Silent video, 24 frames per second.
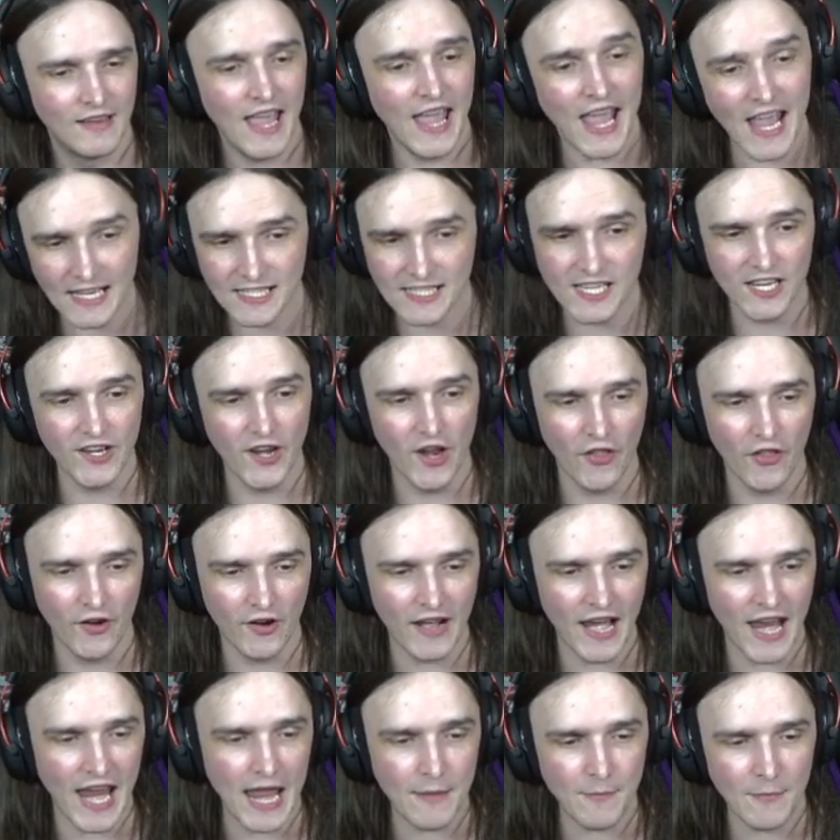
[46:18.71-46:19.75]
It's another
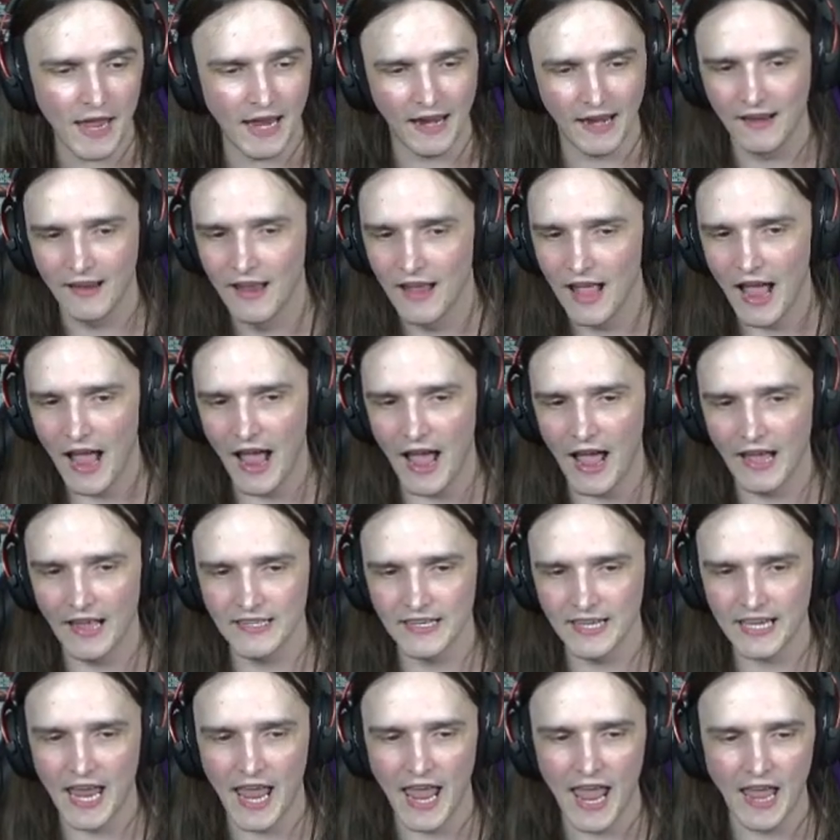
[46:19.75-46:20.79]
Amy. And
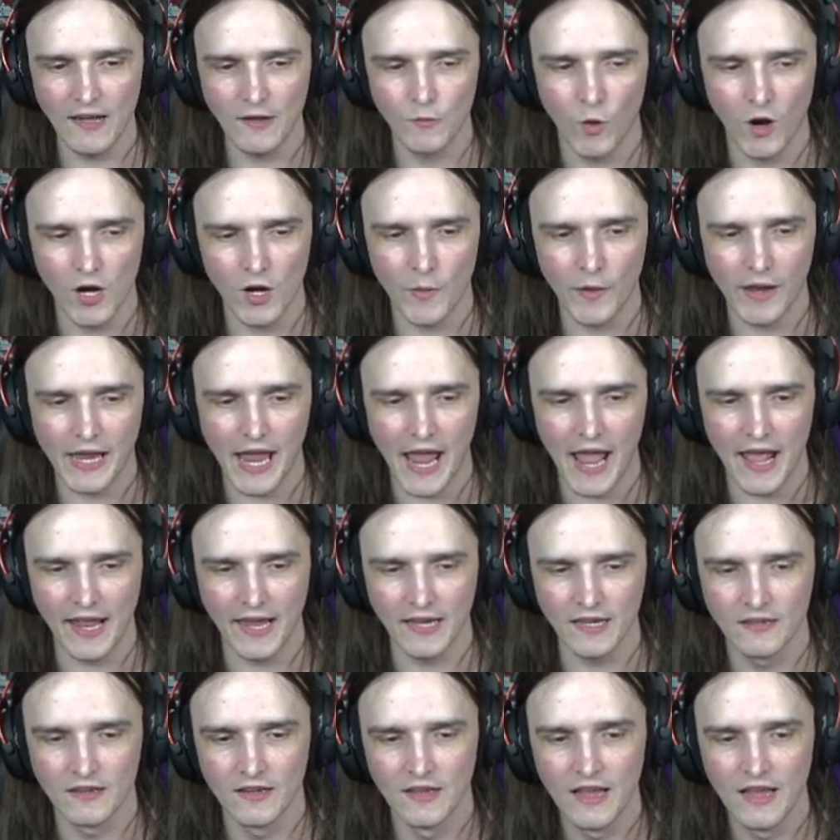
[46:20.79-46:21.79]
again, what are we getting?